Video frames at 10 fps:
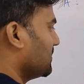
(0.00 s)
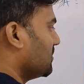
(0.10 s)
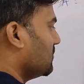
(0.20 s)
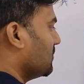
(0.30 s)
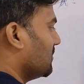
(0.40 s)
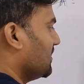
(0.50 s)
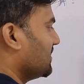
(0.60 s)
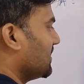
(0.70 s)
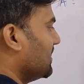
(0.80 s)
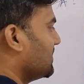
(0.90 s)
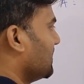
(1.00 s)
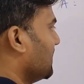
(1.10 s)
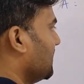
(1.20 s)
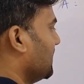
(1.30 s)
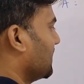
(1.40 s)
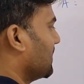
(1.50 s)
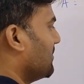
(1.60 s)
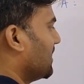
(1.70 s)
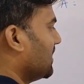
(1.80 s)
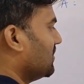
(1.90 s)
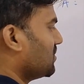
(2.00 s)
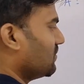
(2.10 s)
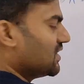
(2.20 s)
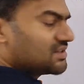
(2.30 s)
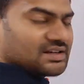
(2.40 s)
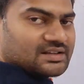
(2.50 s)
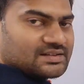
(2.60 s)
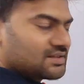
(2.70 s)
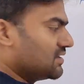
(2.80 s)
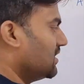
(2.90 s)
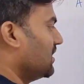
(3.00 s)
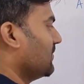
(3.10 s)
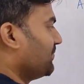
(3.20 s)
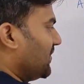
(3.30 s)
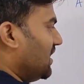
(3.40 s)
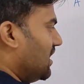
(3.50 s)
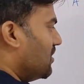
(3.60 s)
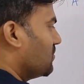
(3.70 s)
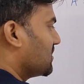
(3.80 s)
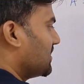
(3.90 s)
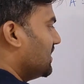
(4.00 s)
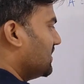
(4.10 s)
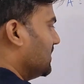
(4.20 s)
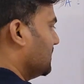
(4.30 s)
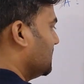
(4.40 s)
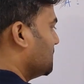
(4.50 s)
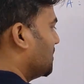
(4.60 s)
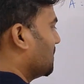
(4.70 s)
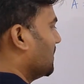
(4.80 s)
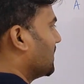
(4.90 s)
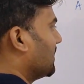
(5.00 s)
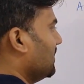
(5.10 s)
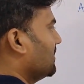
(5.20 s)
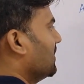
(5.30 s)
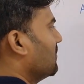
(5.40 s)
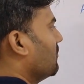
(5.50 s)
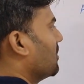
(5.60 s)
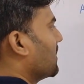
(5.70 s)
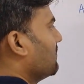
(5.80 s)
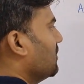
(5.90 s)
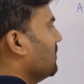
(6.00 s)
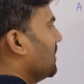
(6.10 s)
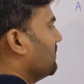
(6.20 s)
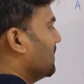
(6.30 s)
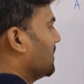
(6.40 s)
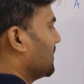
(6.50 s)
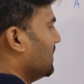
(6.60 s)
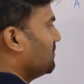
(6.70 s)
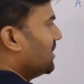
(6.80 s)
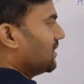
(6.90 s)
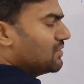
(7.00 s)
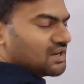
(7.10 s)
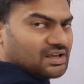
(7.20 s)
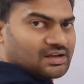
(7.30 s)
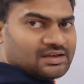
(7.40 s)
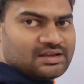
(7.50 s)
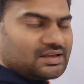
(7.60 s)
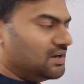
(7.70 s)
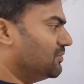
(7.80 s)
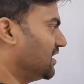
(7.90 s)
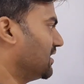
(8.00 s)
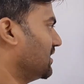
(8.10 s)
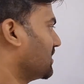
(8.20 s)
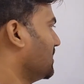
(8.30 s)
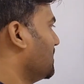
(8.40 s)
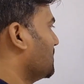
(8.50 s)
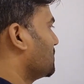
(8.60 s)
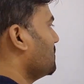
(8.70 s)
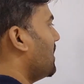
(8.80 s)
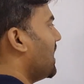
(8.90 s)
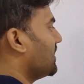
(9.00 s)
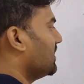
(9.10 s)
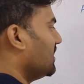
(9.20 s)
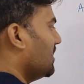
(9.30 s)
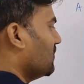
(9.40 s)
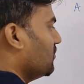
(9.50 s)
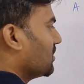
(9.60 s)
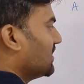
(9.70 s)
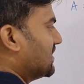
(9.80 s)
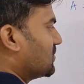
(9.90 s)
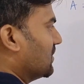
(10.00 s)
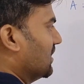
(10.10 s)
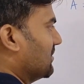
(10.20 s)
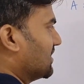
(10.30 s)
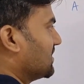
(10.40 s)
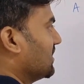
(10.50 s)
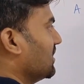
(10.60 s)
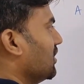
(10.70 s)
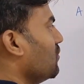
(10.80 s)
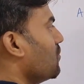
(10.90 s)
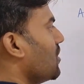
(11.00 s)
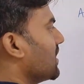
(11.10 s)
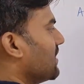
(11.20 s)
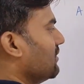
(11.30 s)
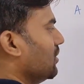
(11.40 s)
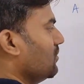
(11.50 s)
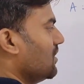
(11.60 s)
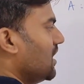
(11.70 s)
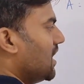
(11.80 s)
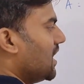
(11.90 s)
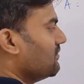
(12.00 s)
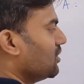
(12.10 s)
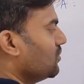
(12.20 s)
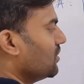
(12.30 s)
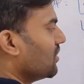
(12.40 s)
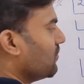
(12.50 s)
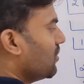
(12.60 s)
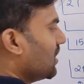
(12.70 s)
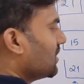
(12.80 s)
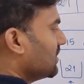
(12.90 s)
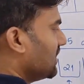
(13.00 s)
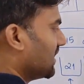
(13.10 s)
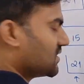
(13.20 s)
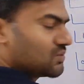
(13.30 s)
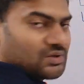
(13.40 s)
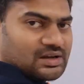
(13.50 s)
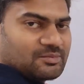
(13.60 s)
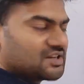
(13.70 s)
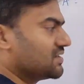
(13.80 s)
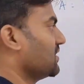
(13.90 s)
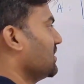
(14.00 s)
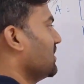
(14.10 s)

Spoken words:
So this gets incremented. So once it is outside this particular array, then what I will do, I will keep the remaining element here. So I did for these two elements. Now what I will do, I will do it for the next two elements.